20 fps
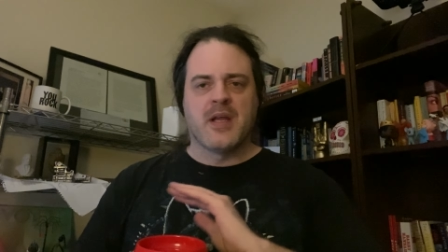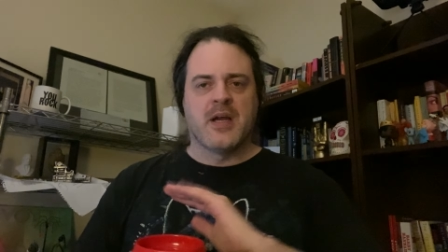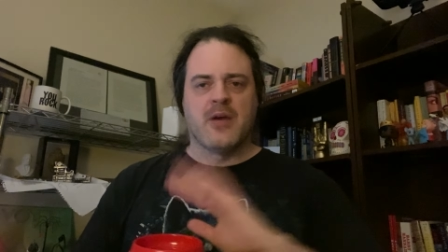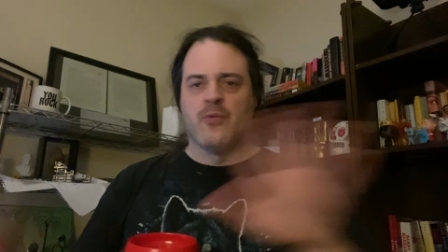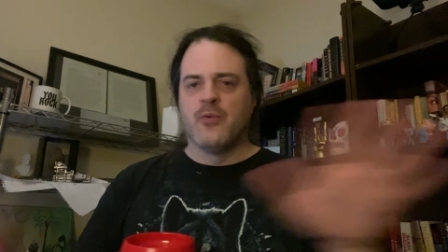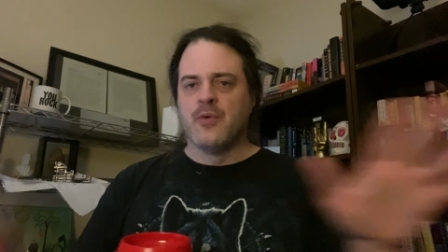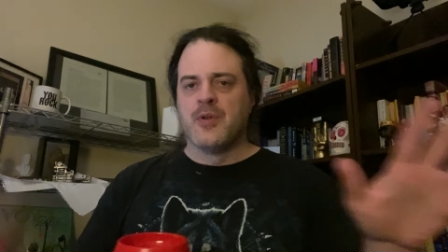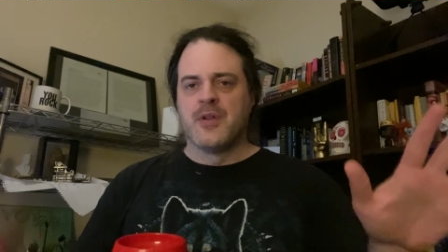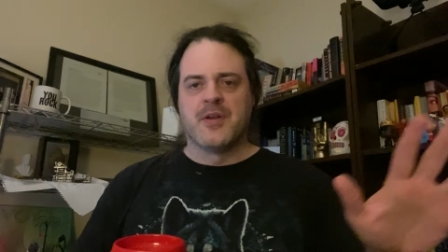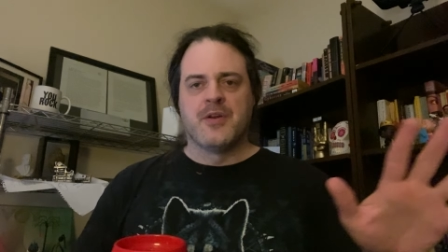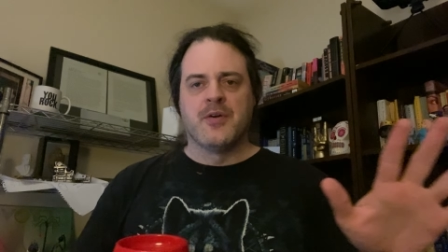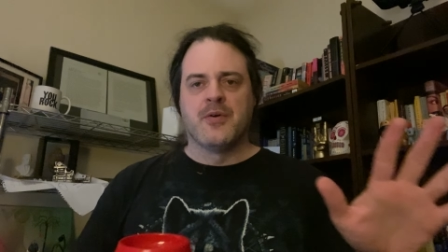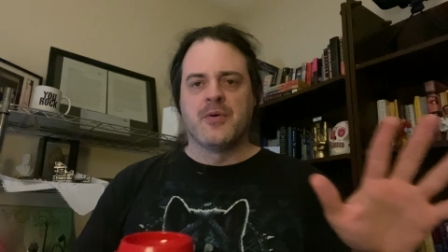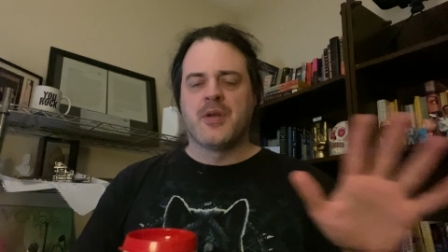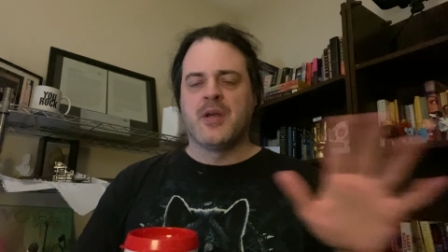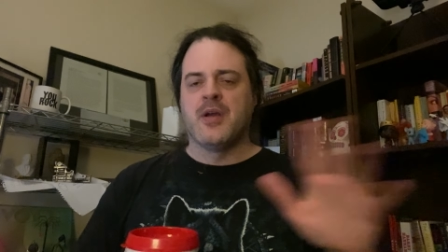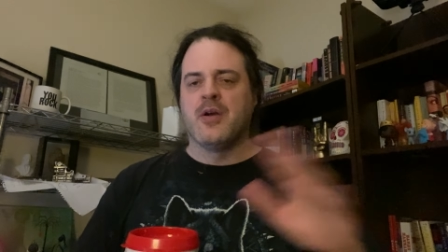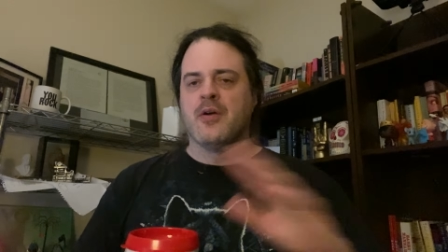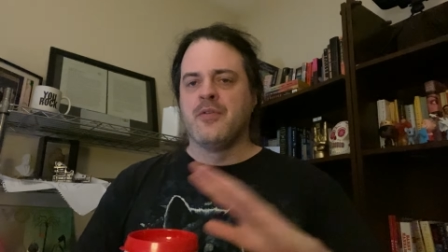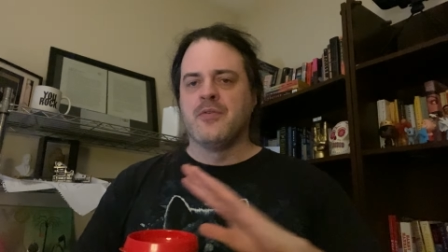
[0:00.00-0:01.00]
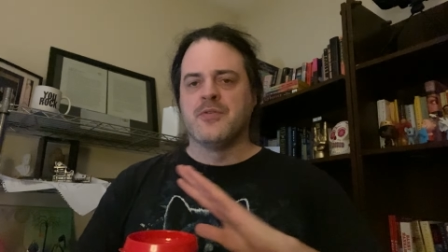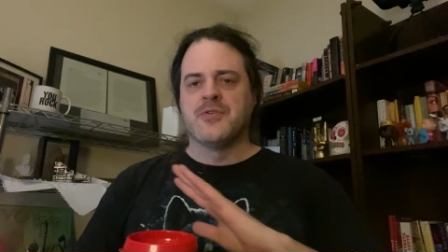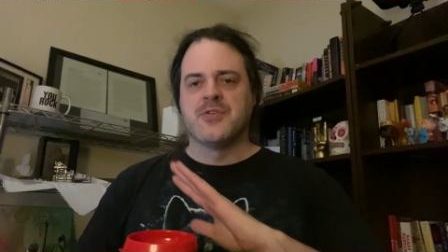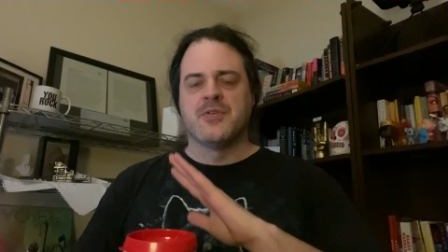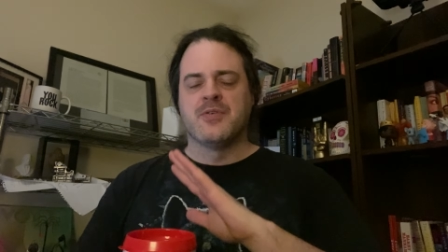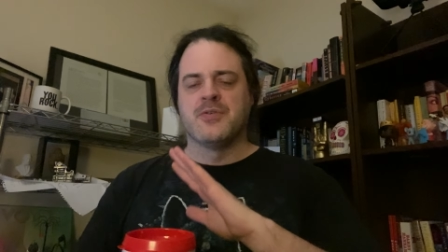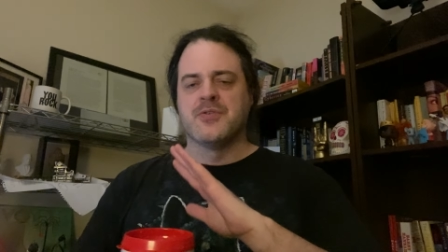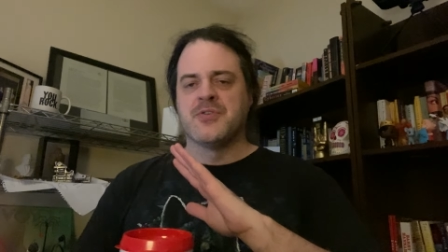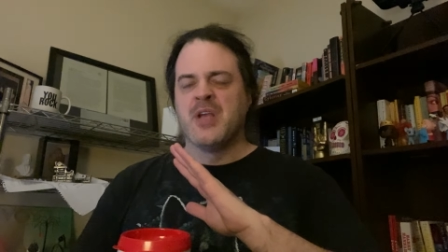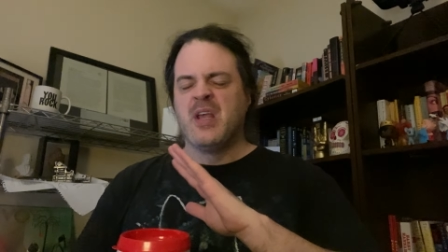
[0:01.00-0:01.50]
I really don't care. There's
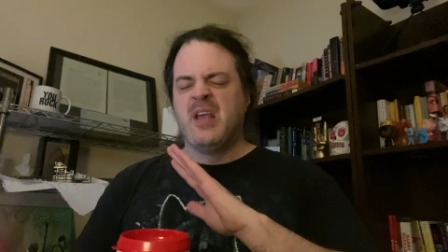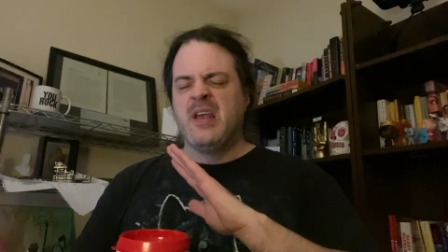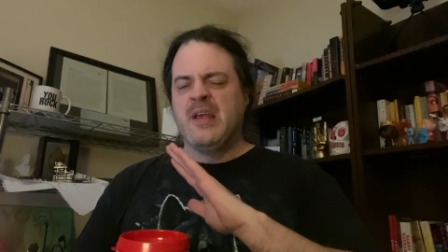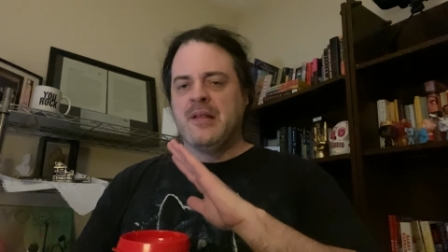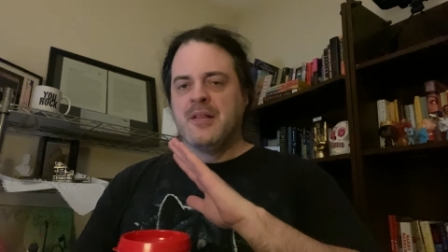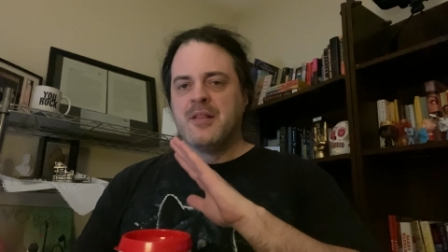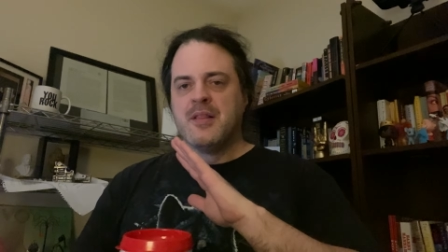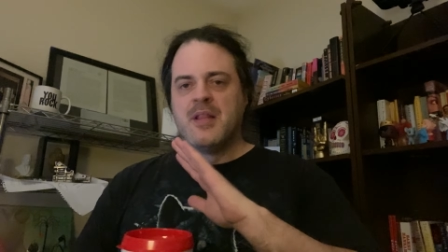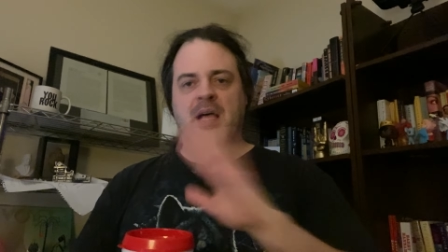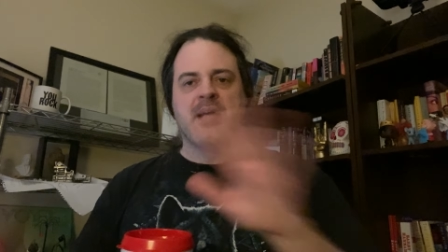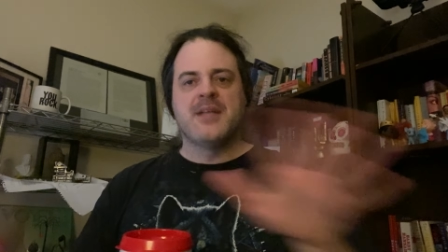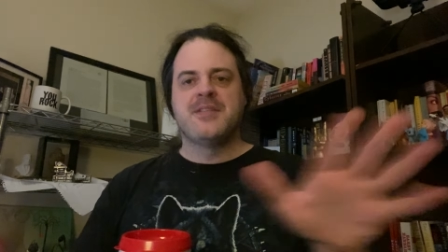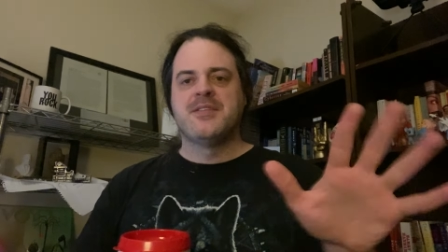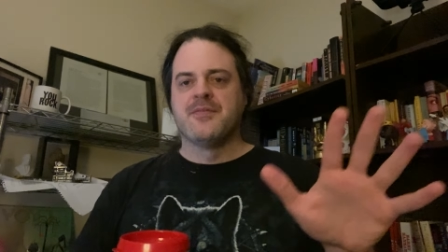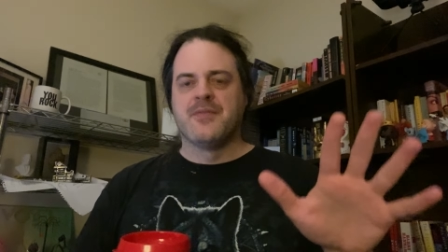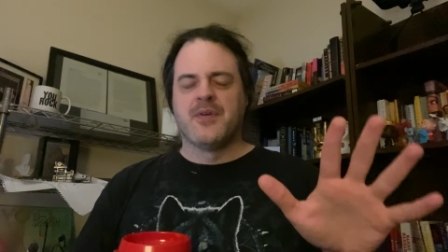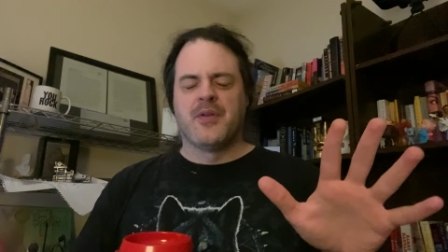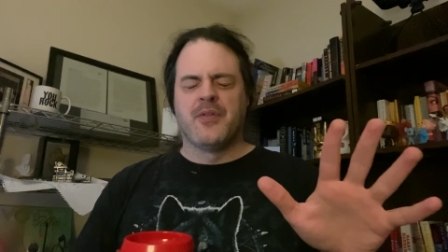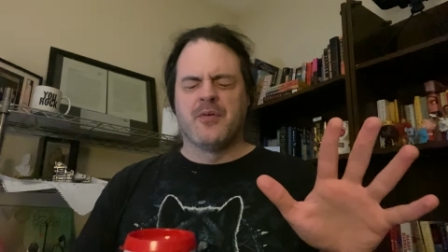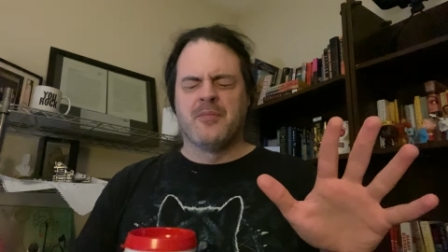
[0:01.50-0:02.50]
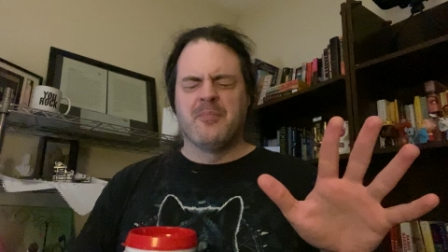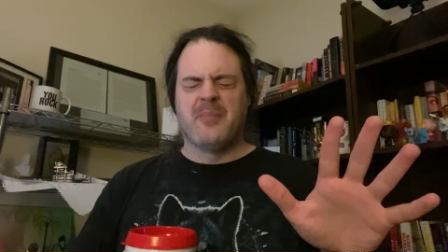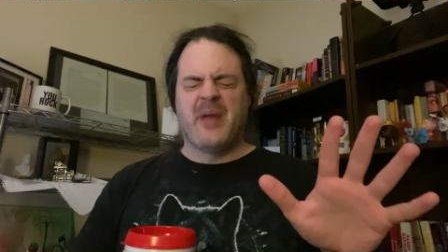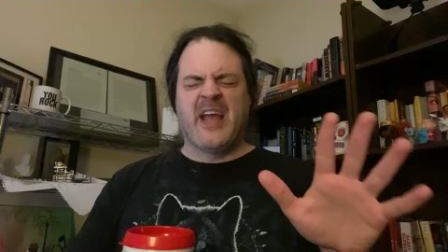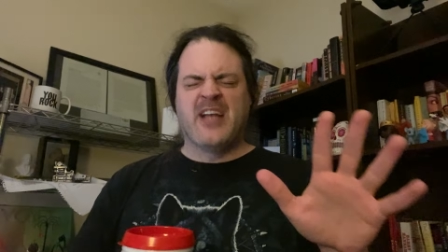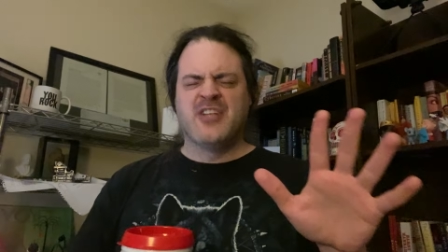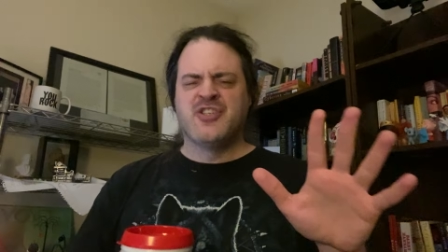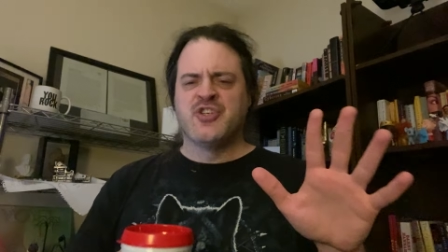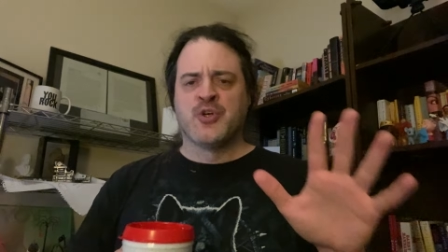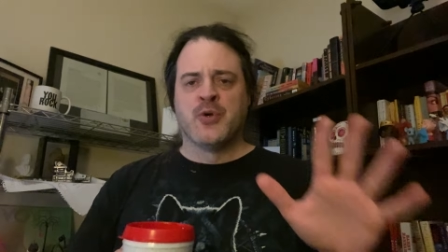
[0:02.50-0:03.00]
there's lots of other
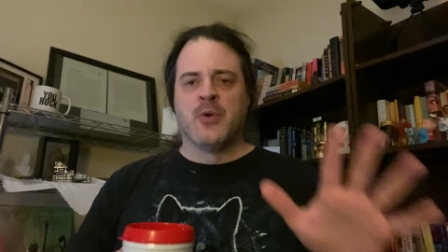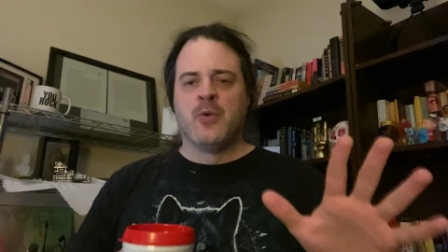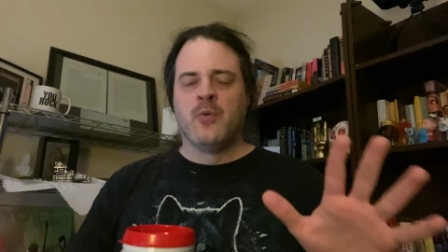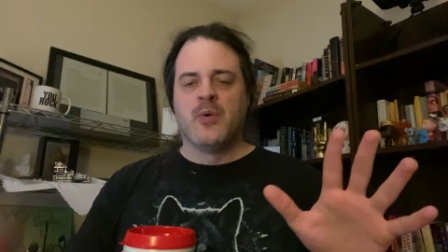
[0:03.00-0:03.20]
magical,